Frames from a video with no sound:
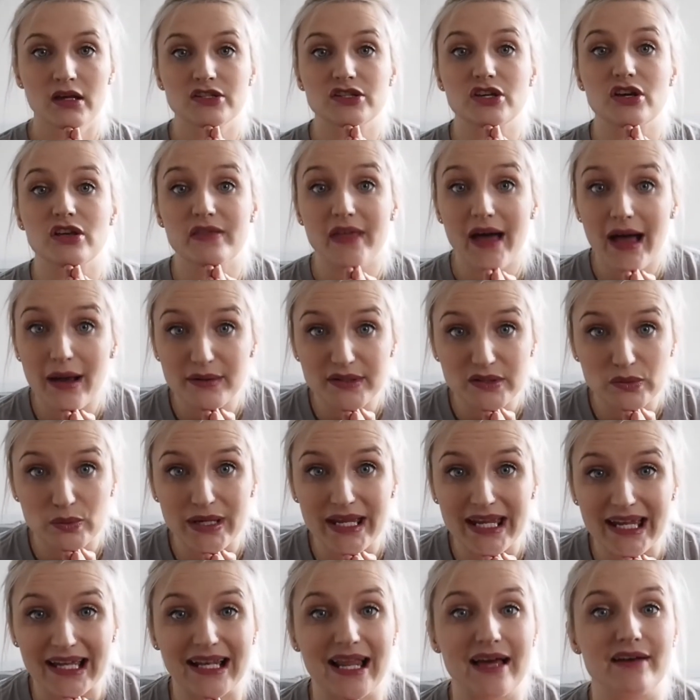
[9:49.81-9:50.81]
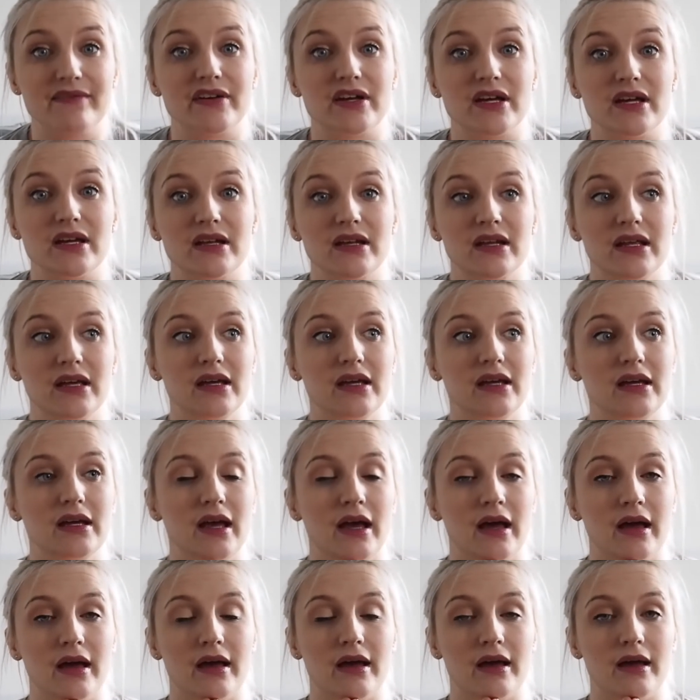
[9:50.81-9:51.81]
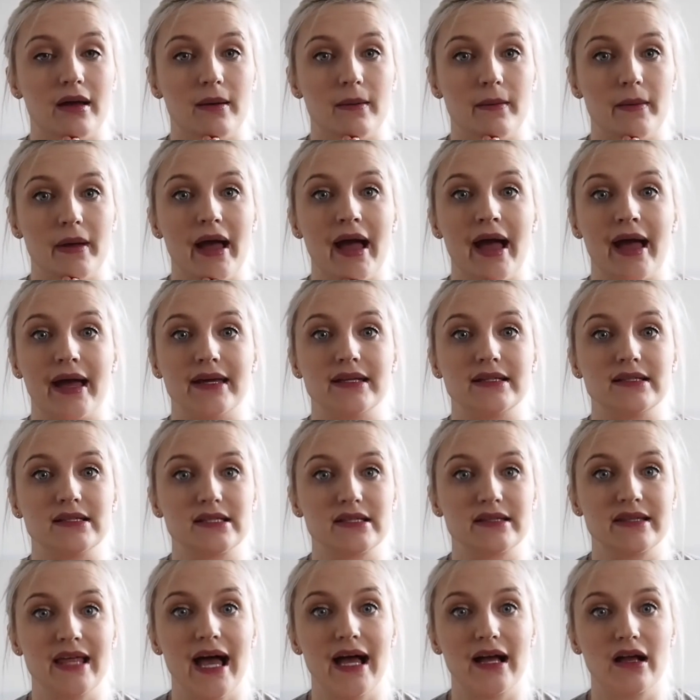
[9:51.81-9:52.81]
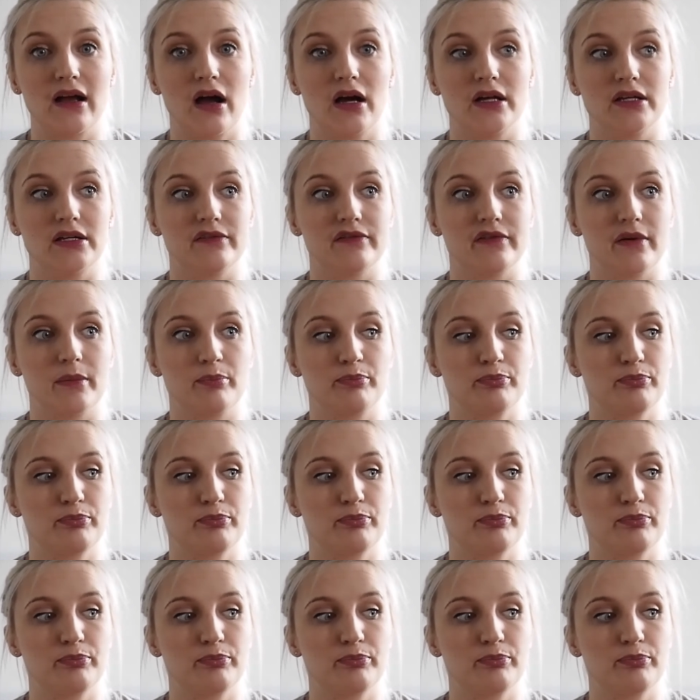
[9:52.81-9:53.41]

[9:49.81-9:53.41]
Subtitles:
So that was week 11, and that kind of